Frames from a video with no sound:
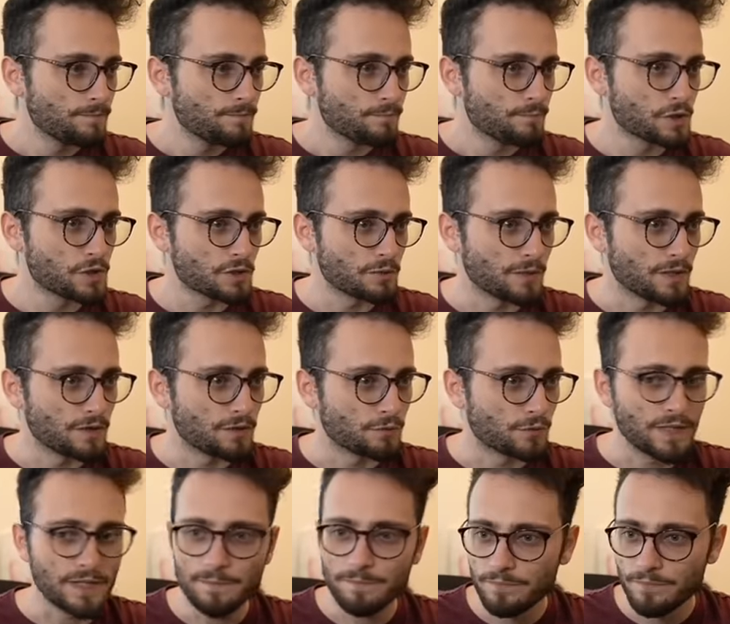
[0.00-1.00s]
Bishop e
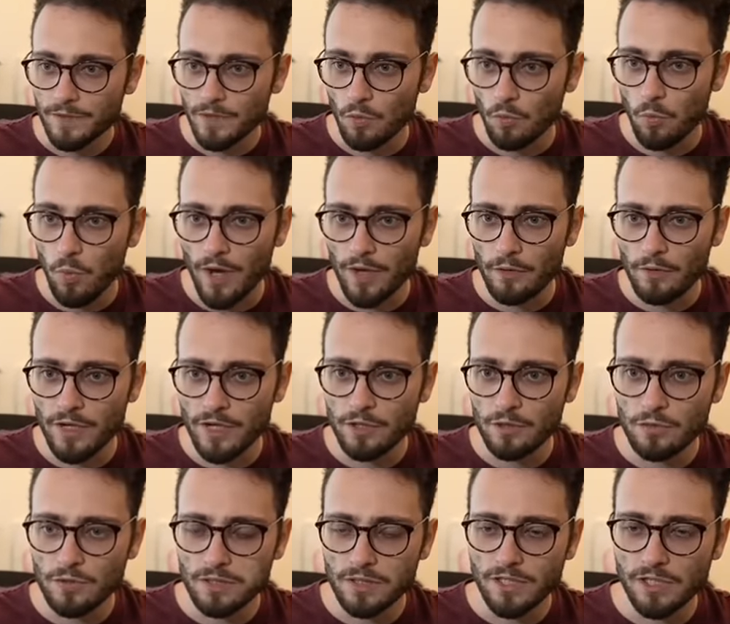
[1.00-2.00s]
three? Why don't I
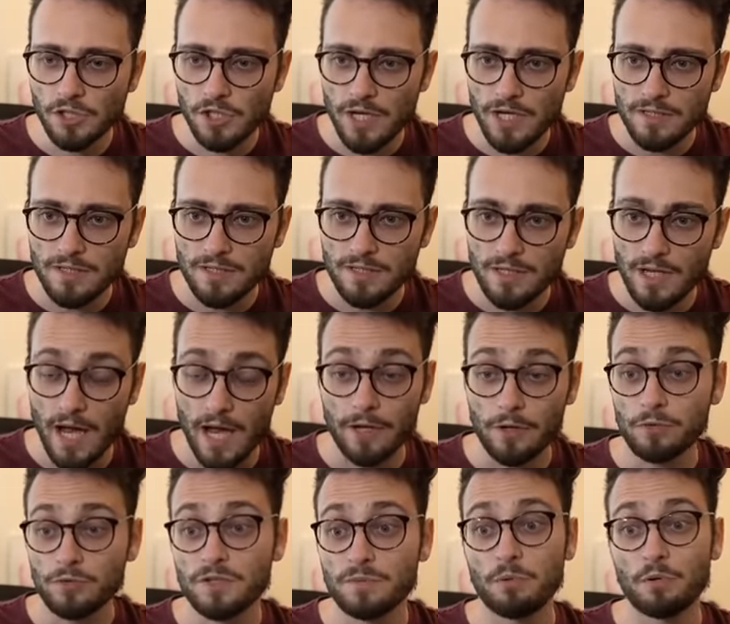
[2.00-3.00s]
use lichess? I
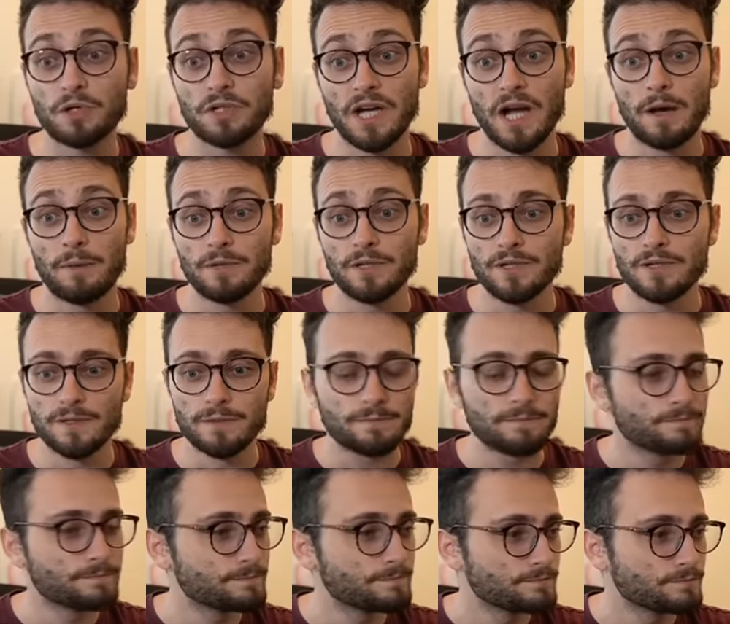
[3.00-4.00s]
don't support
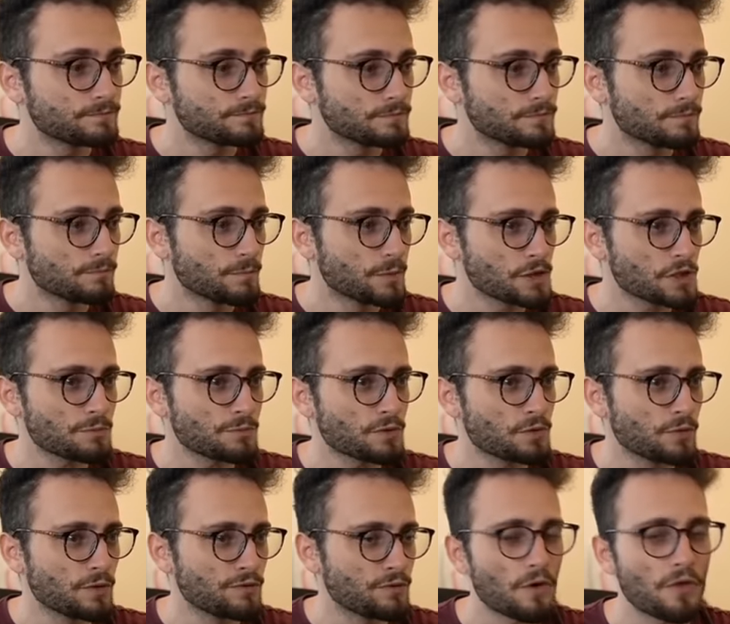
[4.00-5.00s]
communism. Bishop
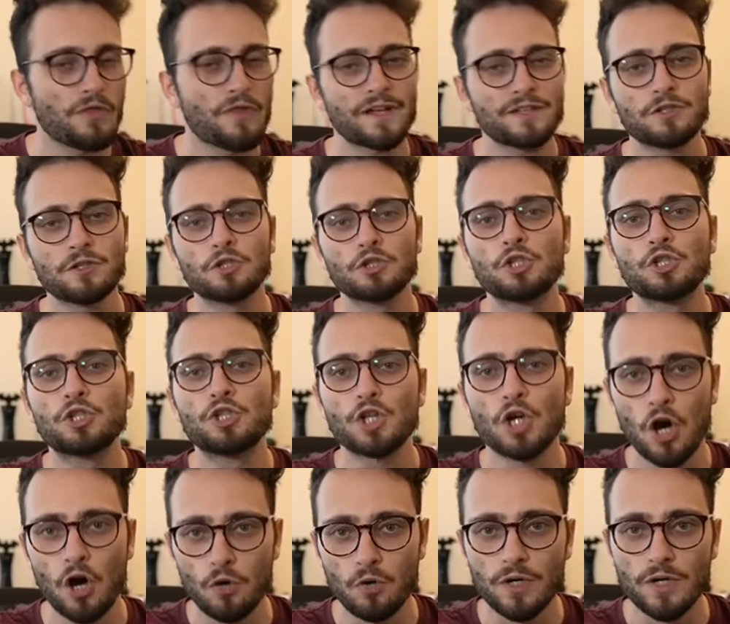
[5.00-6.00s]
to e four. That's a
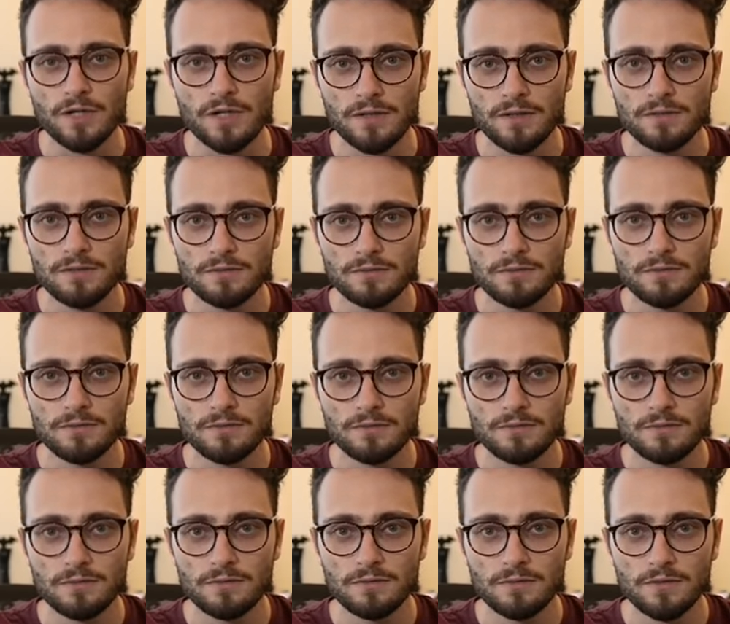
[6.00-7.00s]
joke.
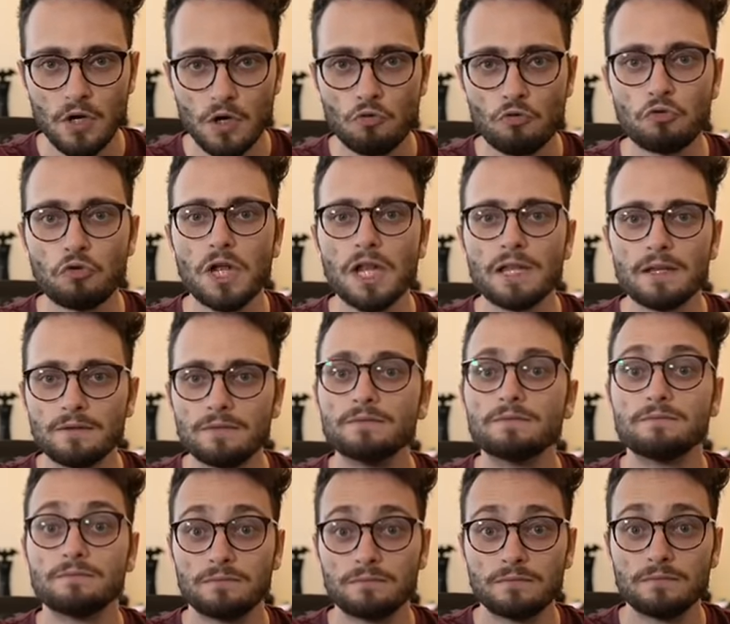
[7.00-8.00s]
Rel...
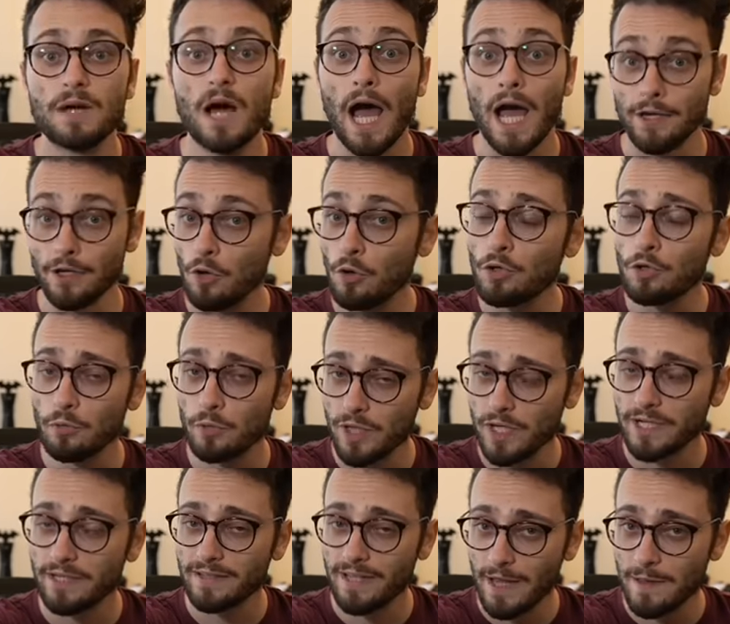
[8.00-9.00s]
I know you were
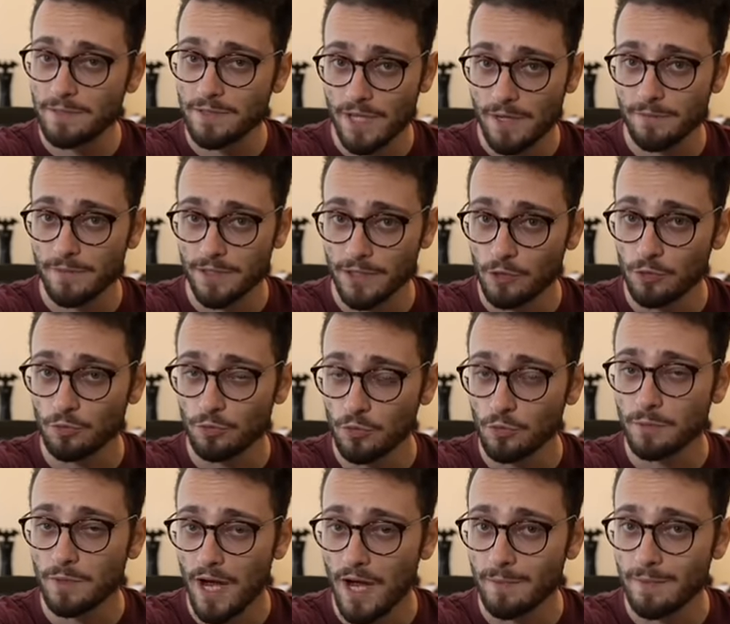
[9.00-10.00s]
going to type something,
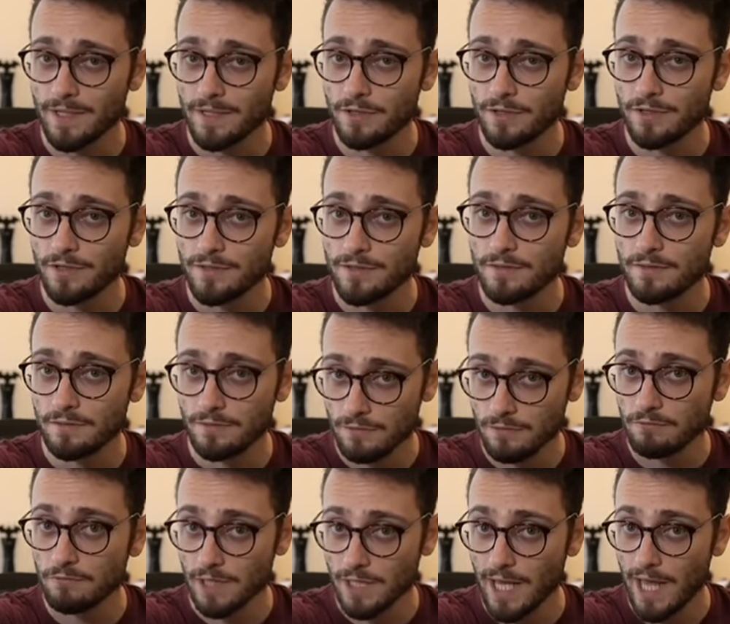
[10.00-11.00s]
YouTube commenters.
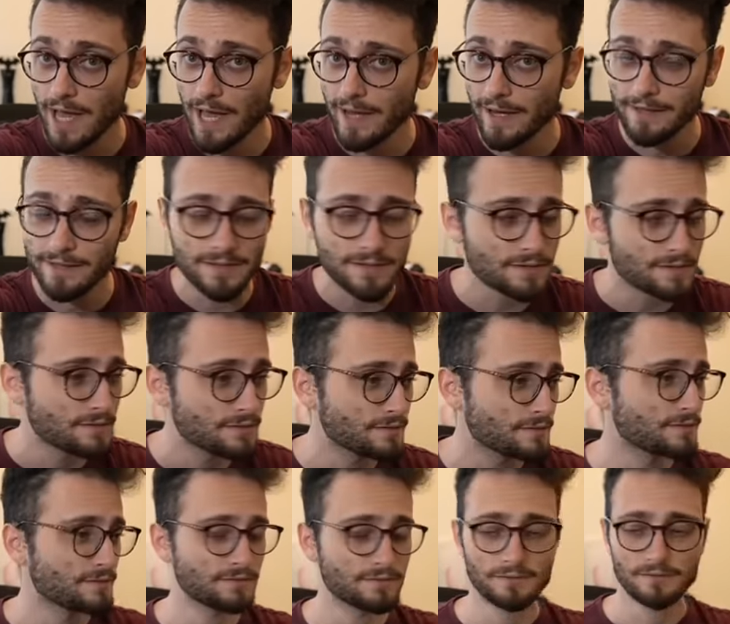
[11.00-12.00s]
Relax.
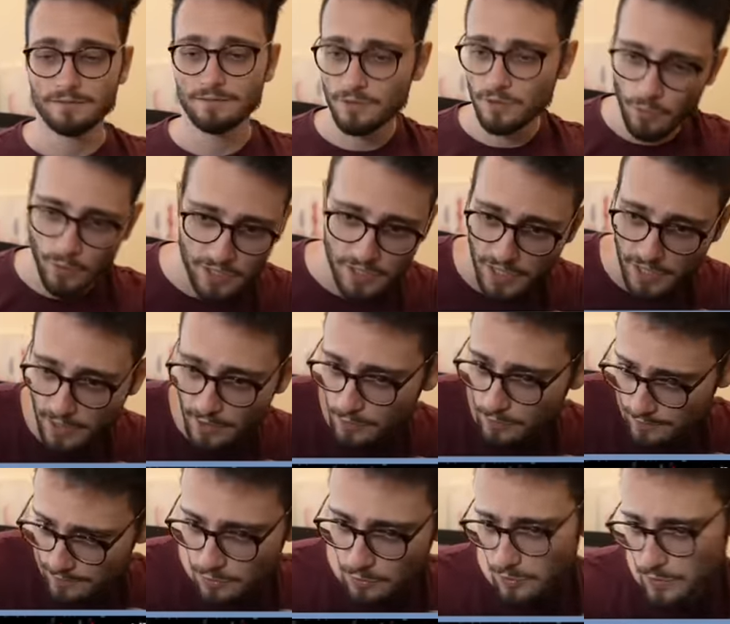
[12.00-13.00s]
Twitch, I know.
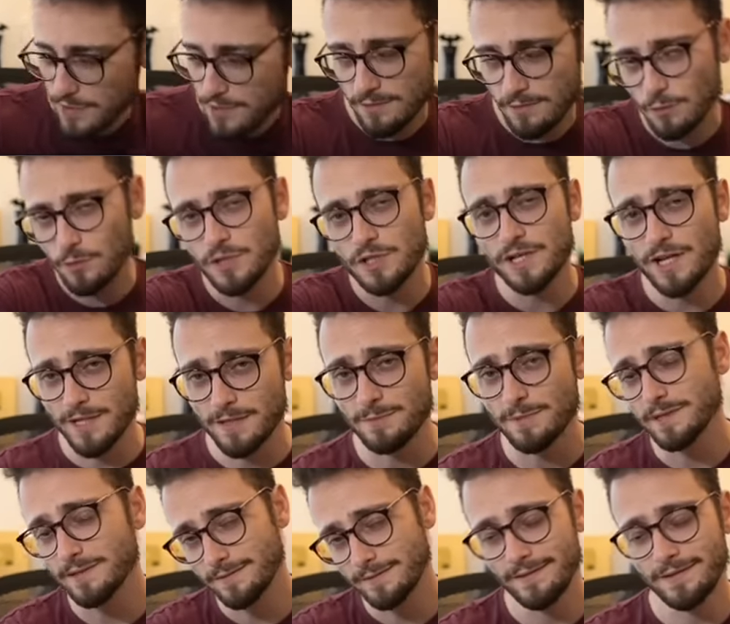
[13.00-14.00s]
Twitch Twitch gets
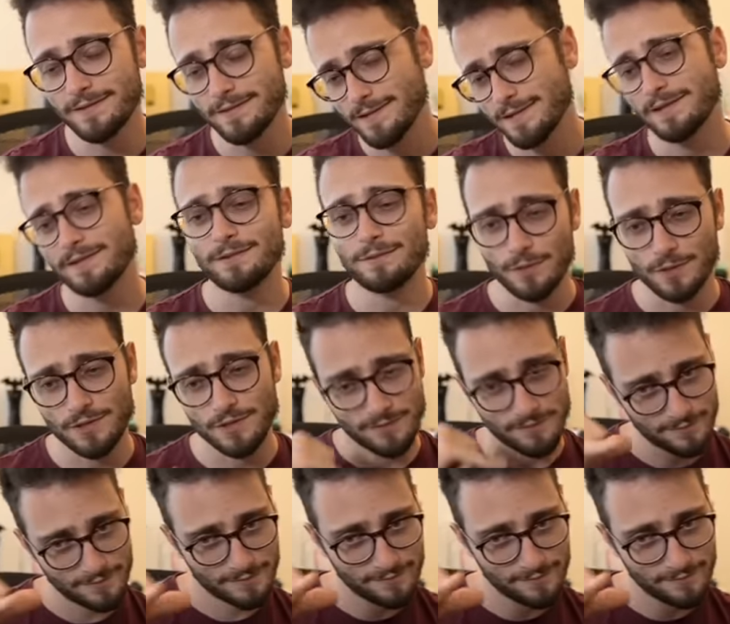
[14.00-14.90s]
me. You understand? Twitch.